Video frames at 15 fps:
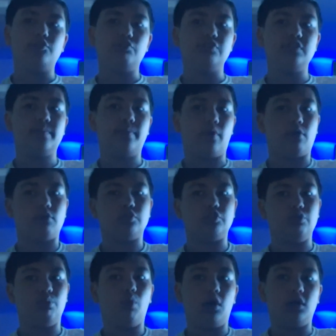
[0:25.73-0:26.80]
using the parts
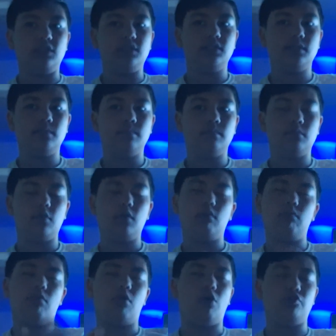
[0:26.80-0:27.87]
you want,
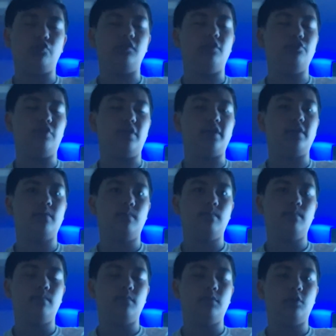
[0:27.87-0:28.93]
also known as
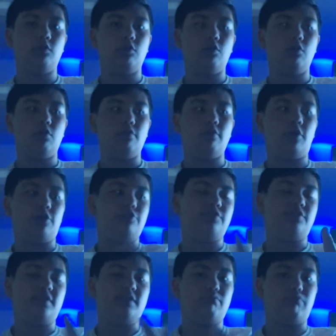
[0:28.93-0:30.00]
not
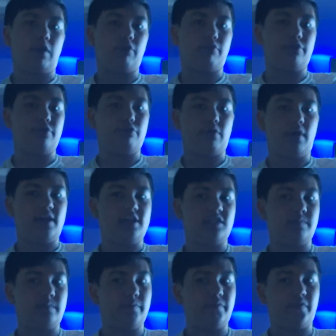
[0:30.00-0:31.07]
using the router that your
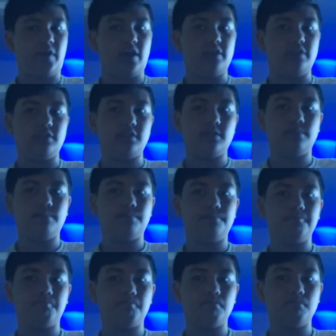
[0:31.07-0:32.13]
ISP provides.
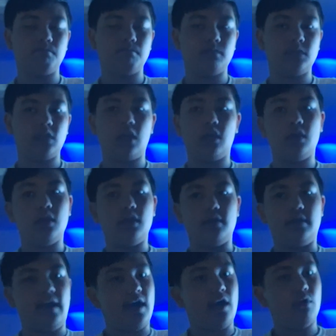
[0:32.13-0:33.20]

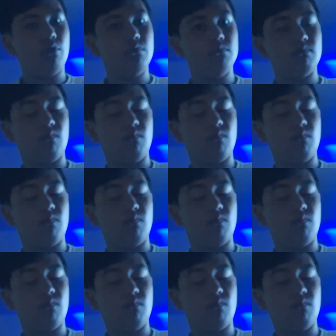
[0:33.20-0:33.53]
Now,